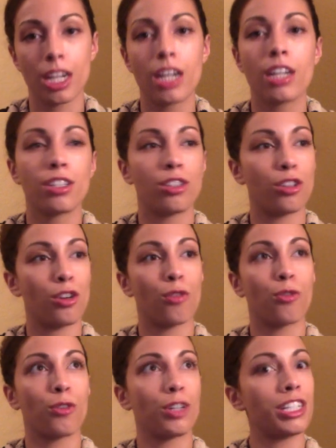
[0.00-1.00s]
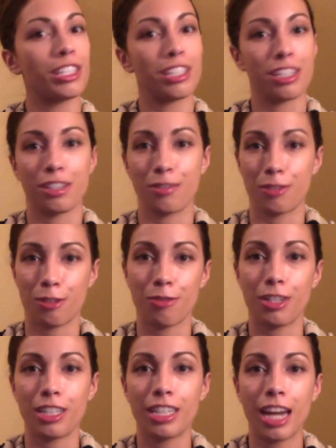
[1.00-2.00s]
So, for instance, if you're
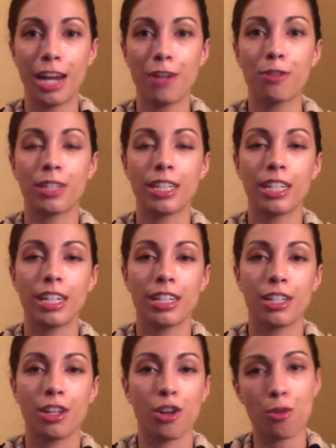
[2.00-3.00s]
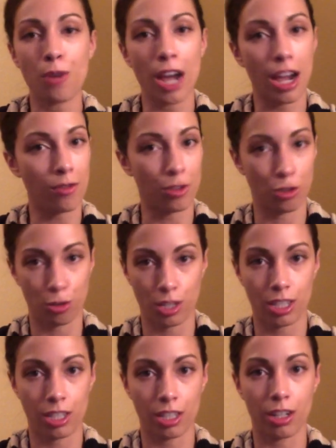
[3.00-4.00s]
feeling angry, you have a
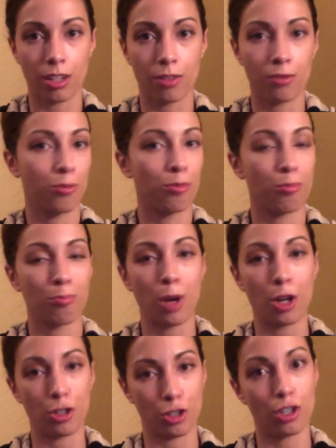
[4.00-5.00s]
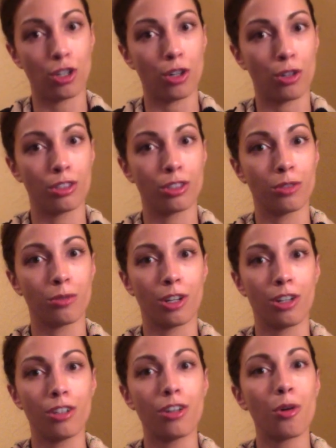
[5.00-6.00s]
choice of punching a hole in the
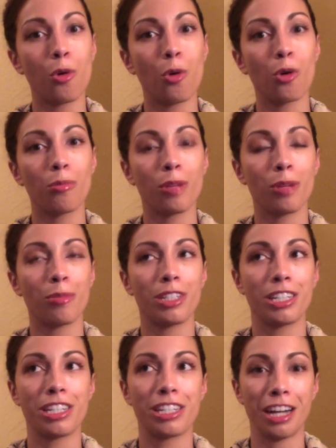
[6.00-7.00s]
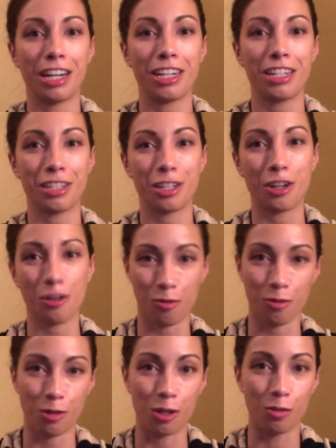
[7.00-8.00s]
wall or maybe deciding to go
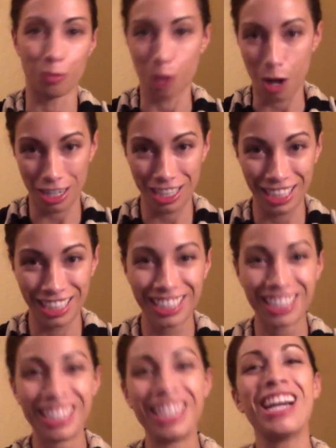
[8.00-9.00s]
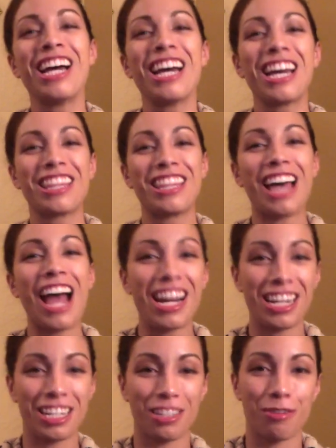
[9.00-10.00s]
for a walk. that
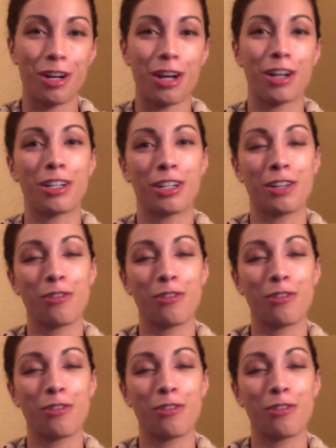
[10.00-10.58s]
is where you